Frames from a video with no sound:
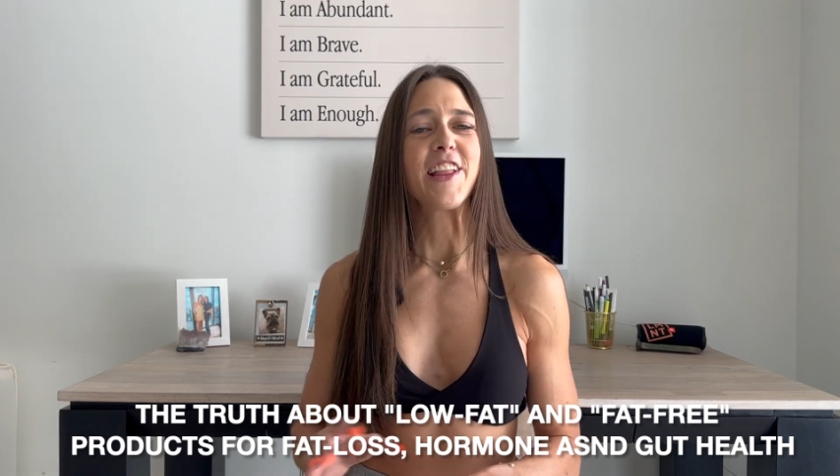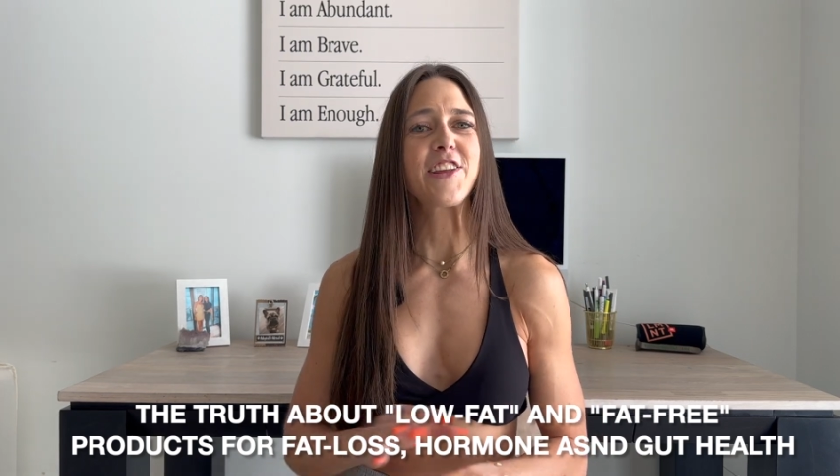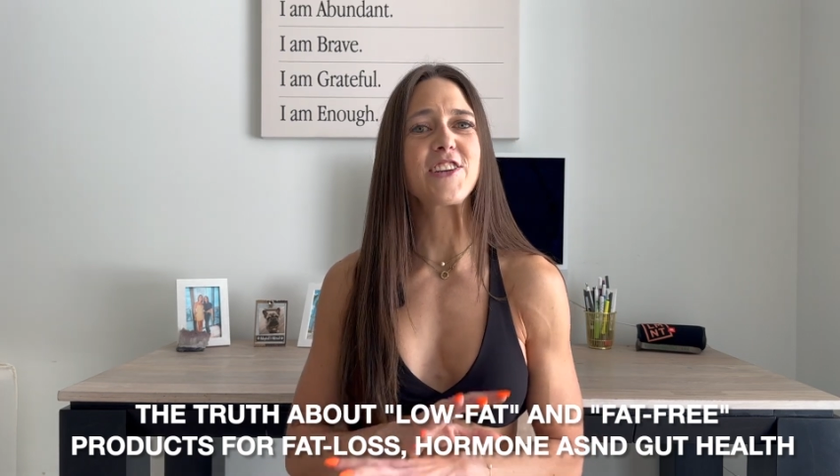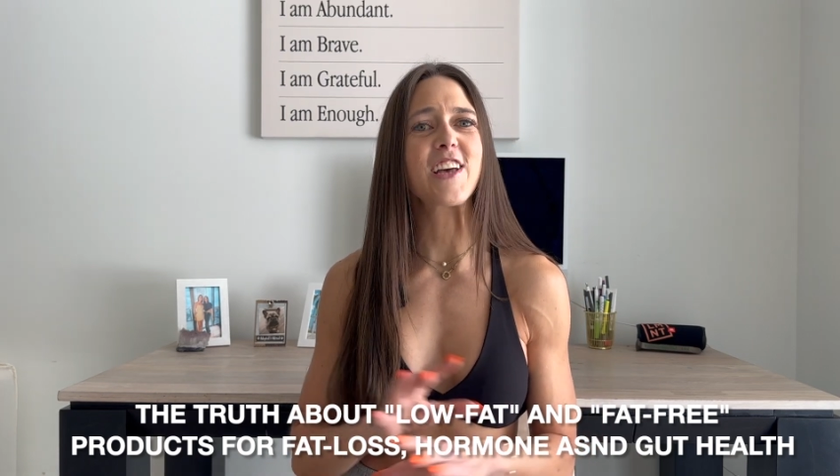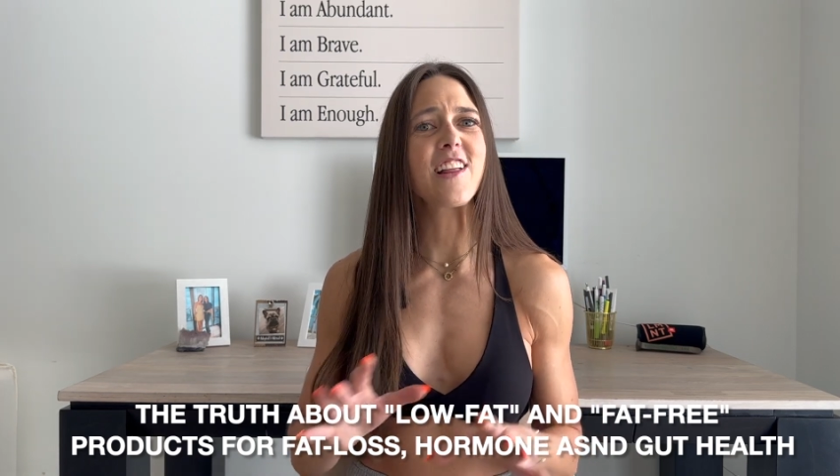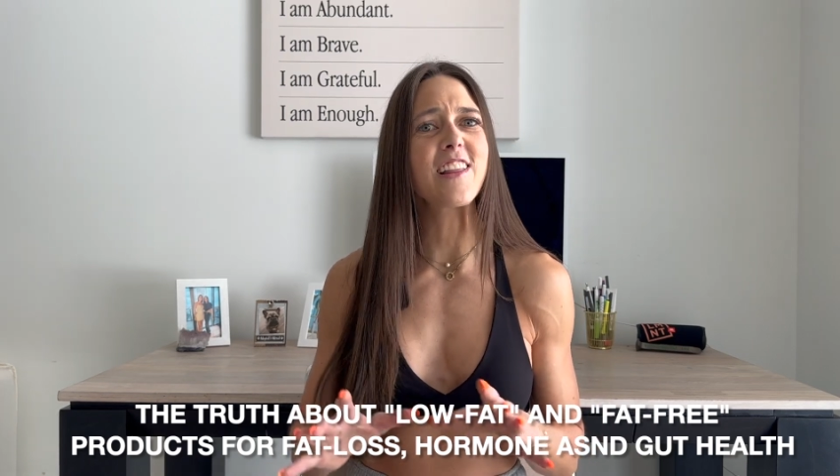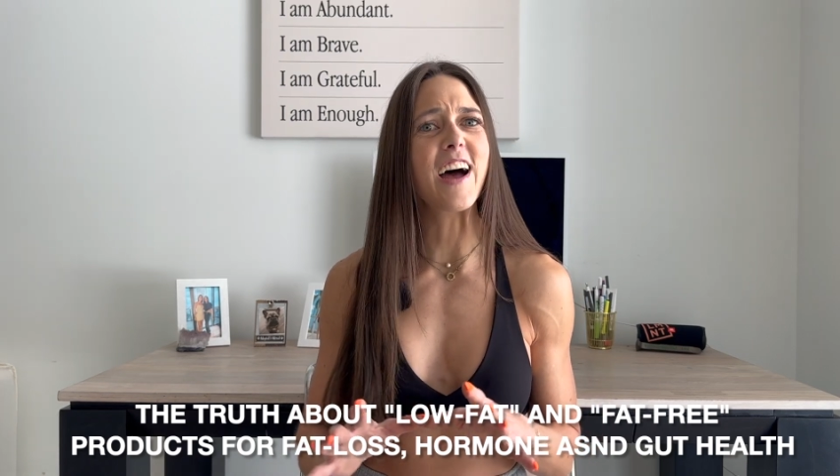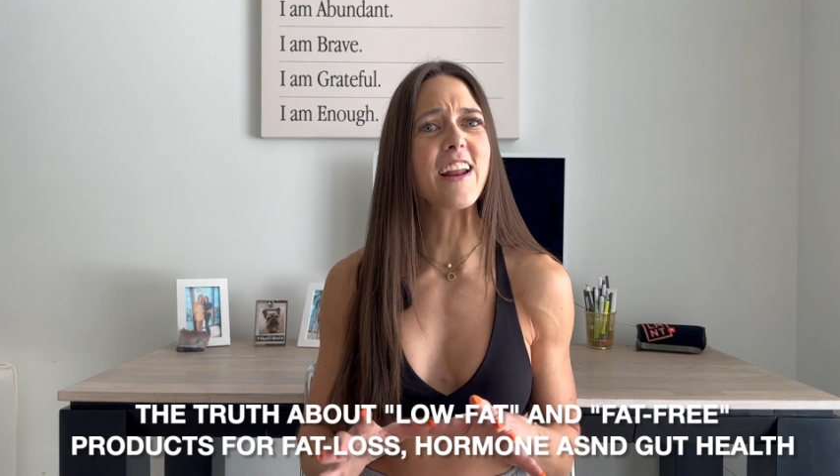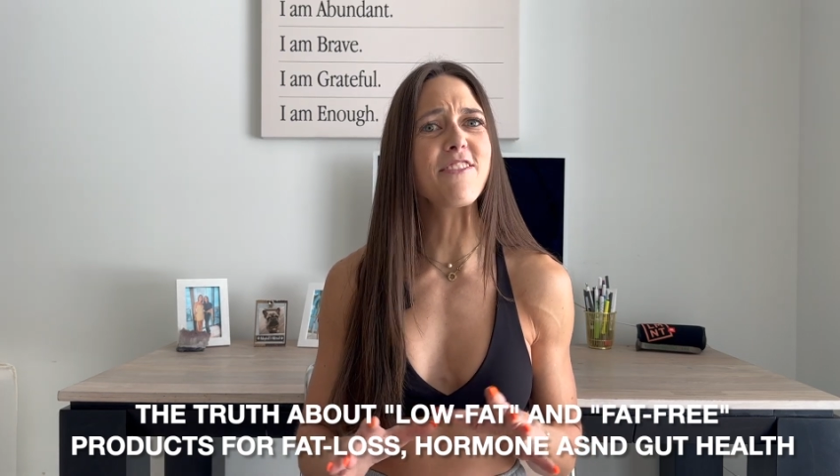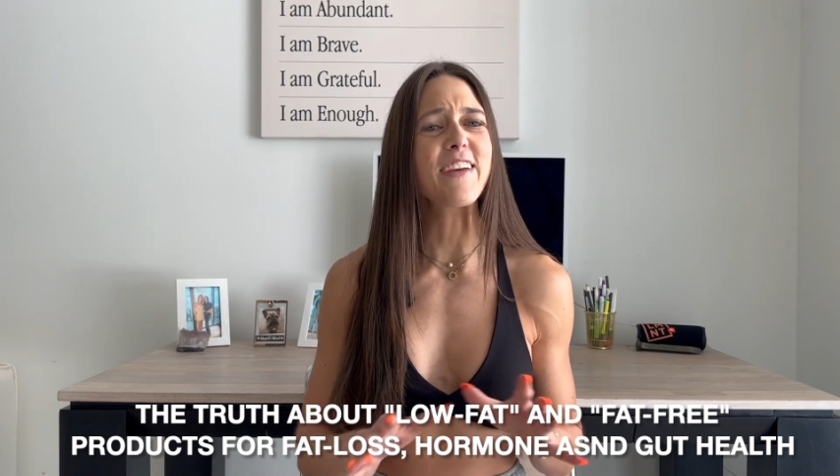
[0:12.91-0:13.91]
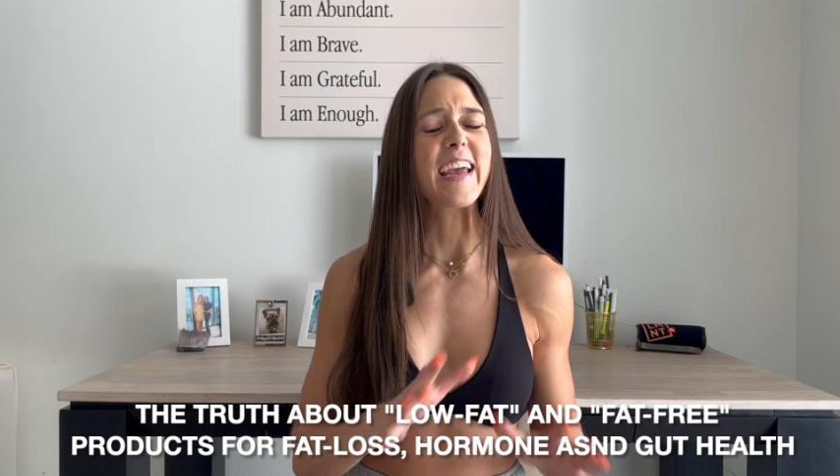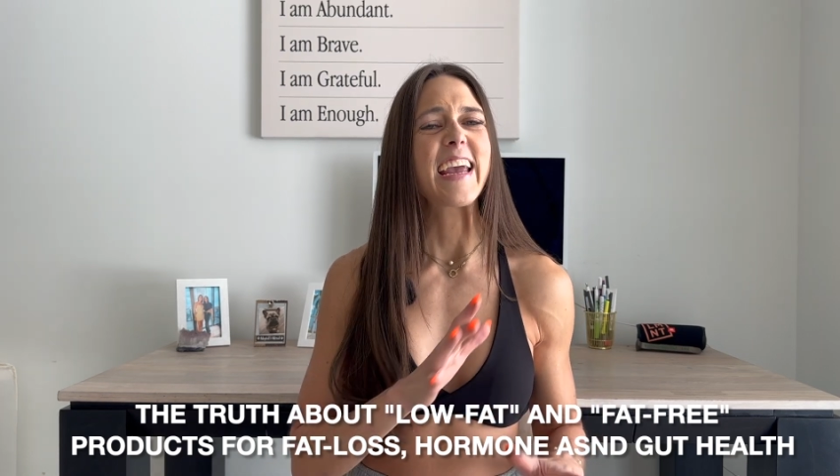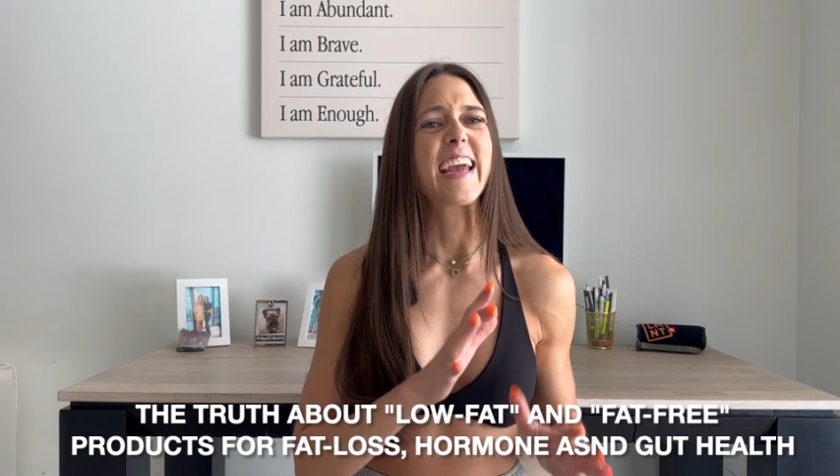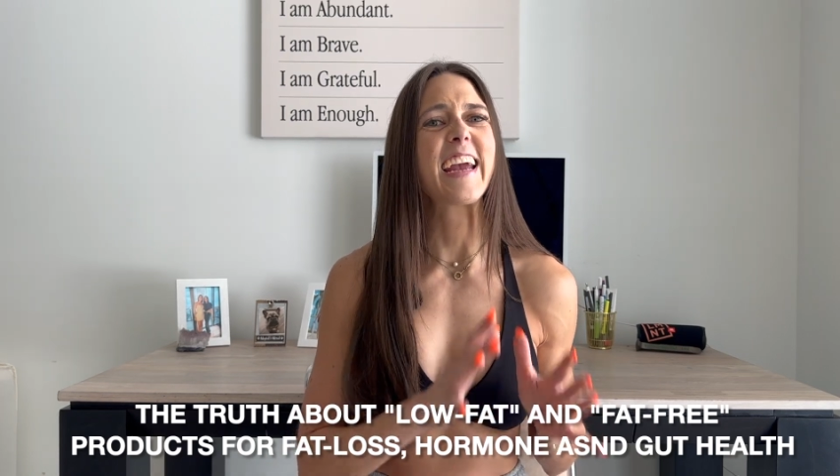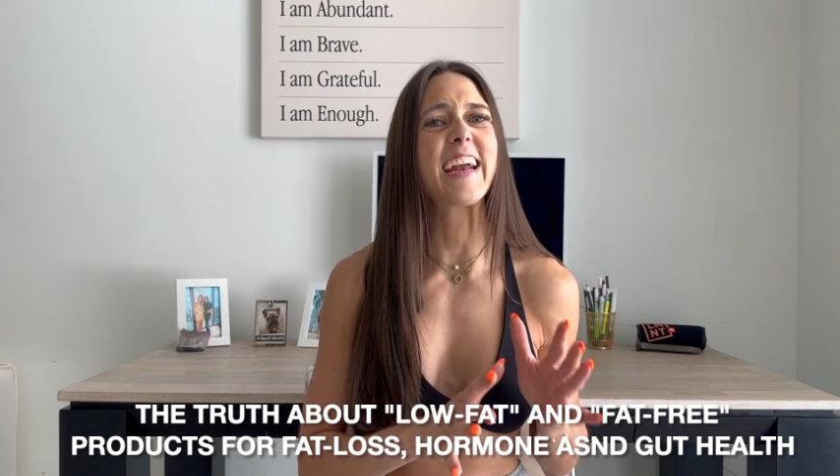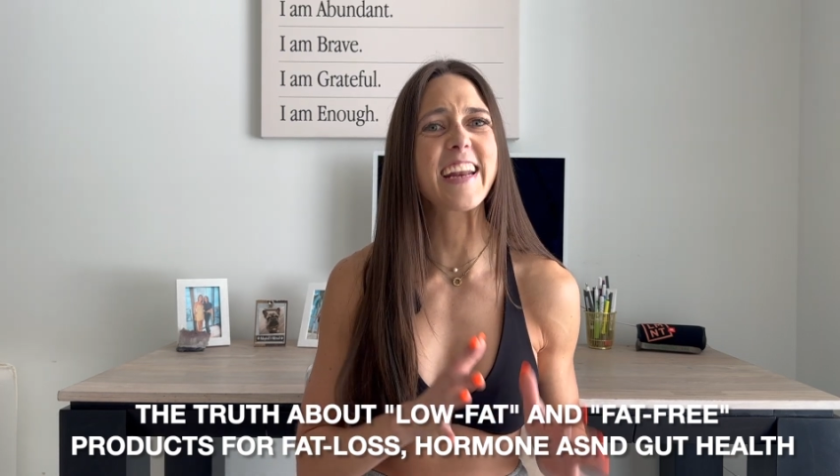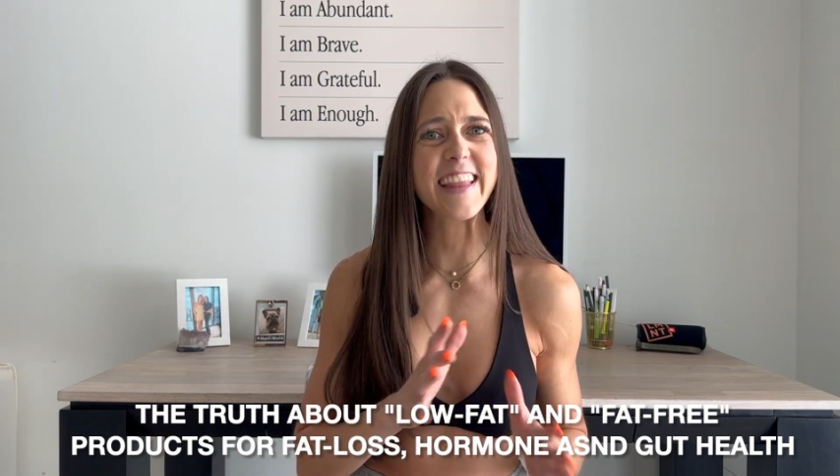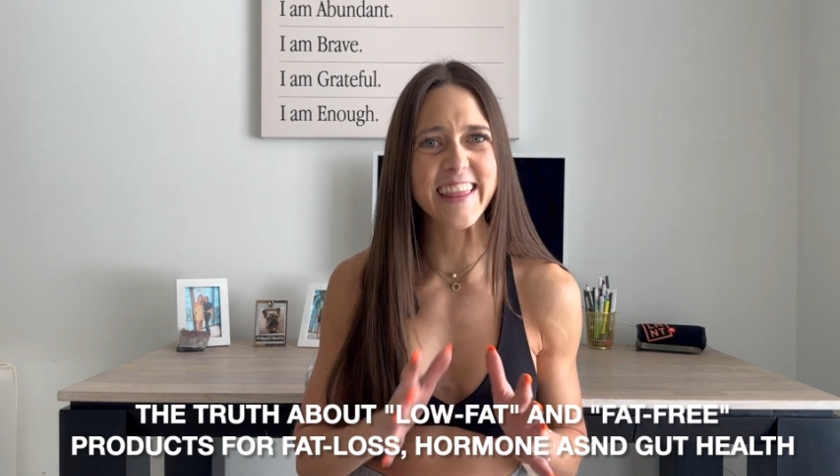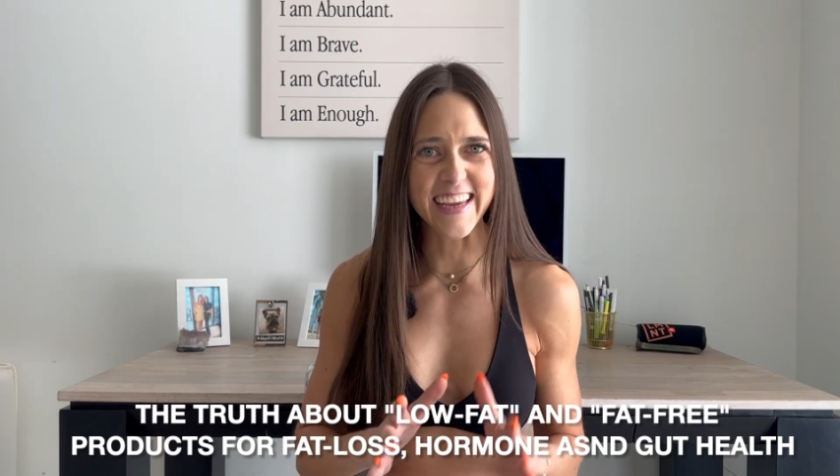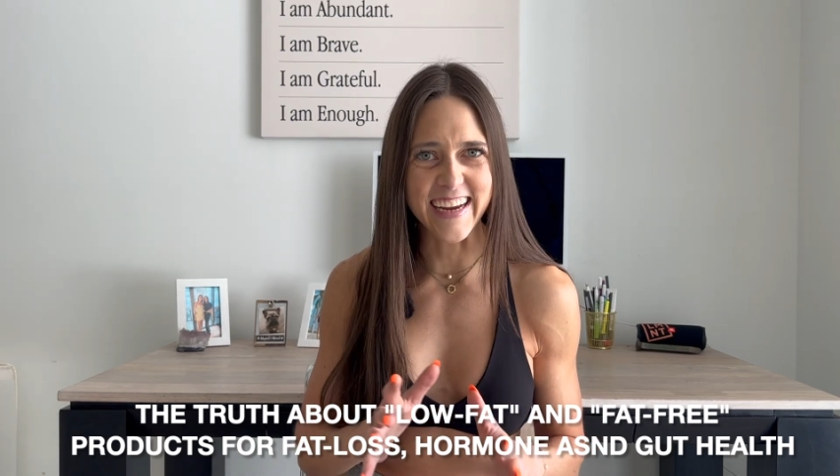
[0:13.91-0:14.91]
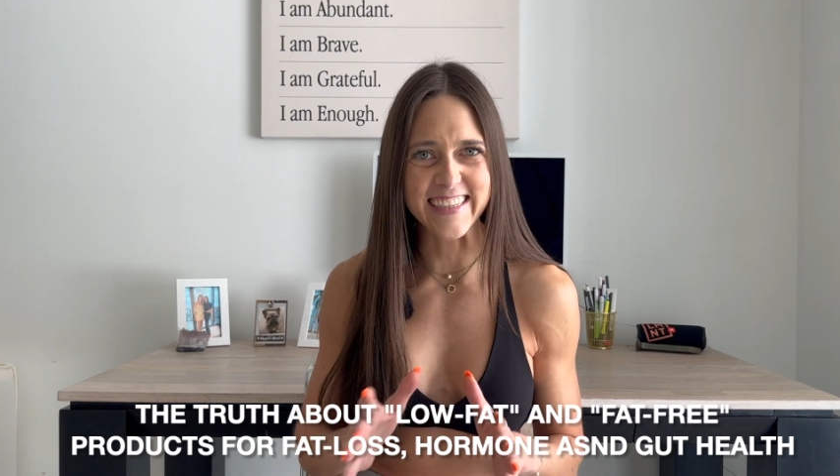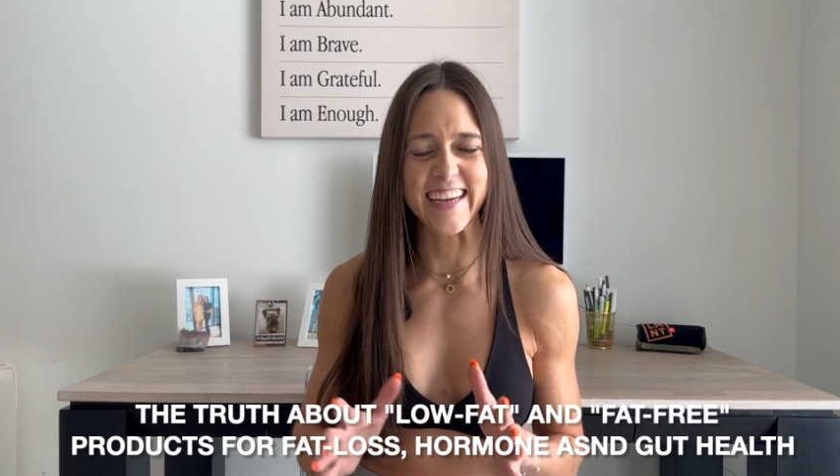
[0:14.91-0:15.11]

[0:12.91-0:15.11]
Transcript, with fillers: there's a lot of hidden things